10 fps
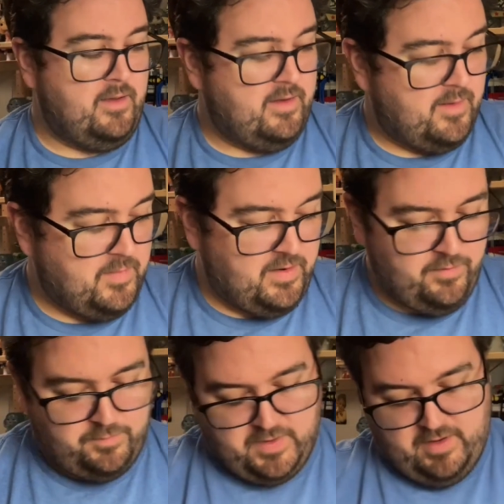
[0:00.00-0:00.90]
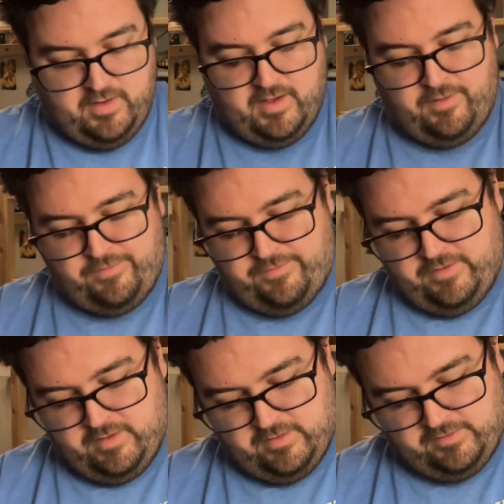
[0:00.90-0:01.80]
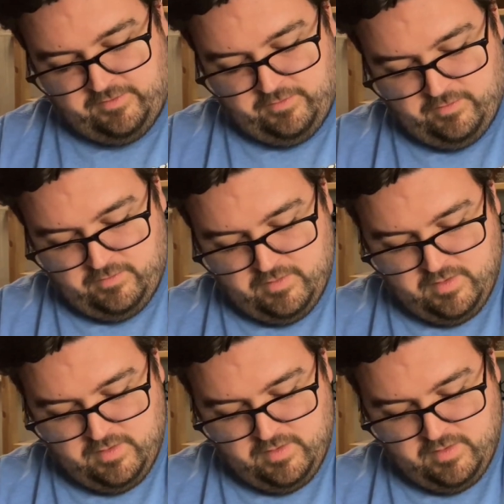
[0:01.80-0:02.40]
I'm going to use my knife to